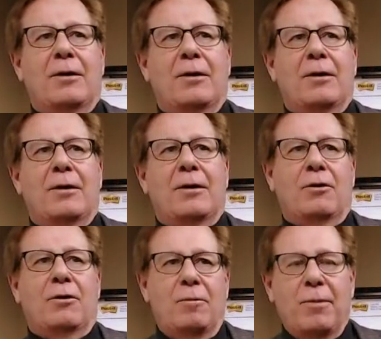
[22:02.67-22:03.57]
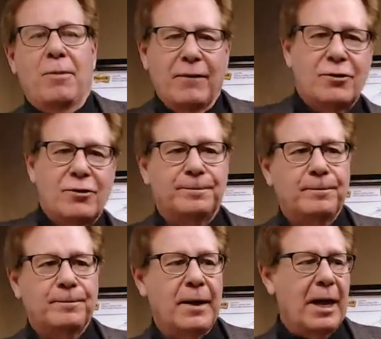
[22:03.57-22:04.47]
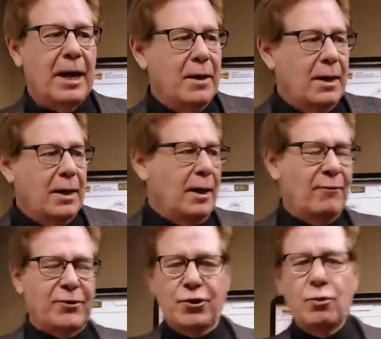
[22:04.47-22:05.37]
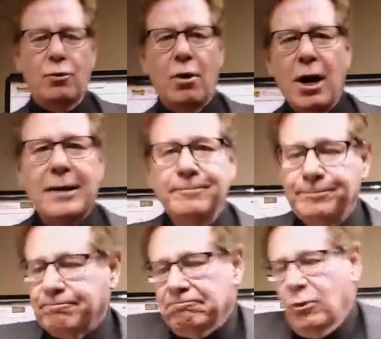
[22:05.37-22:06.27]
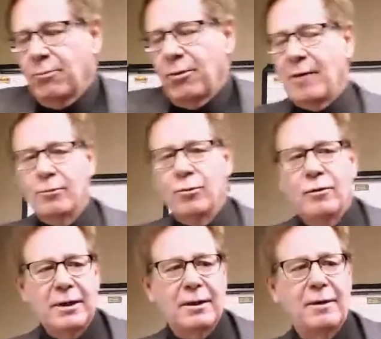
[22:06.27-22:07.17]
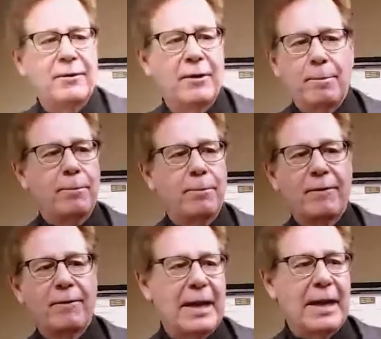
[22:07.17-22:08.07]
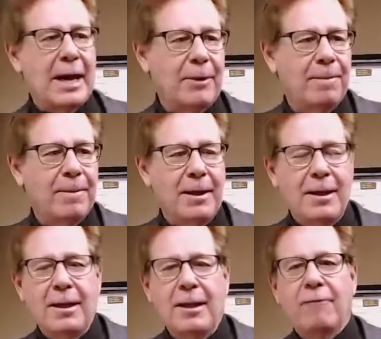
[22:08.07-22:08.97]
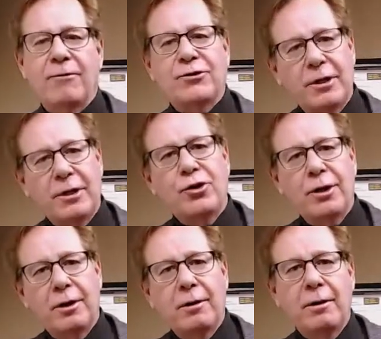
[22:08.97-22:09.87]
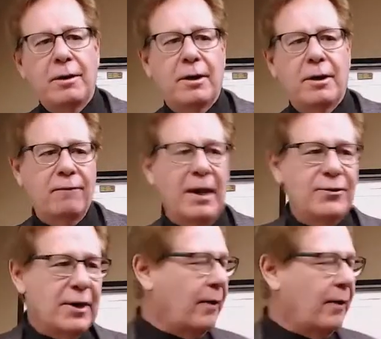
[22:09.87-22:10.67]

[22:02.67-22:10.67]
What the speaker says: It could be off an inch or 2. Now, if it's you or I, we'd probably move in and live there perfectly happy. If it's an engineer and he